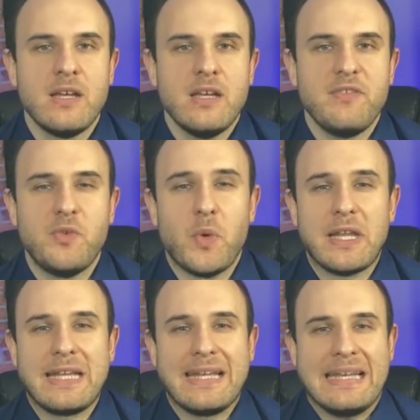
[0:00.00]
If you want to
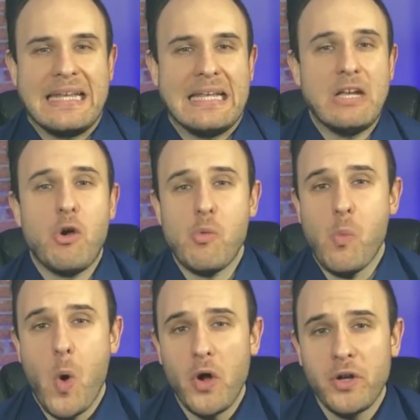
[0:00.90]
get a home
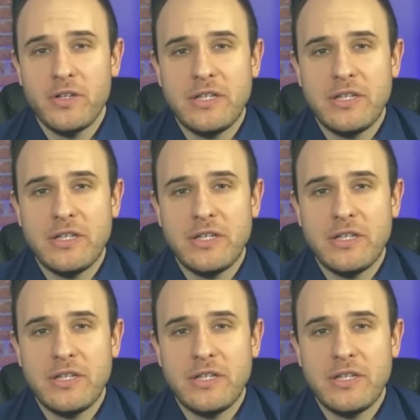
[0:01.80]
warranty,